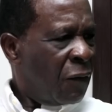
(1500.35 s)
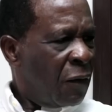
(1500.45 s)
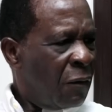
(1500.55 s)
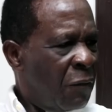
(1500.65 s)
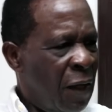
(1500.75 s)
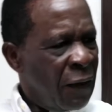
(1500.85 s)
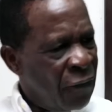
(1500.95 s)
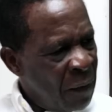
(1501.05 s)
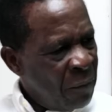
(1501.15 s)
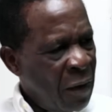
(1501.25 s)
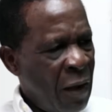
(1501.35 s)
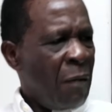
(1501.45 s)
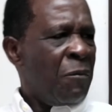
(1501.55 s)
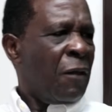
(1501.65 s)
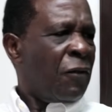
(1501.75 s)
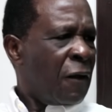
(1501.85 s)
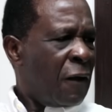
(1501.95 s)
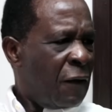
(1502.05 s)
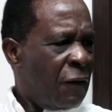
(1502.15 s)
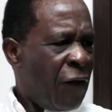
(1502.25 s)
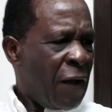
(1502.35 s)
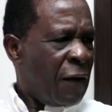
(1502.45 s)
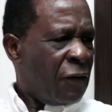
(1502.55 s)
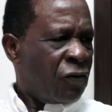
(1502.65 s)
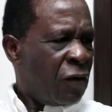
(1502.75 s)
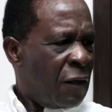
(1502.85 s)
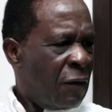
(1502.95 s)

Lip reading: Many of them are basically financially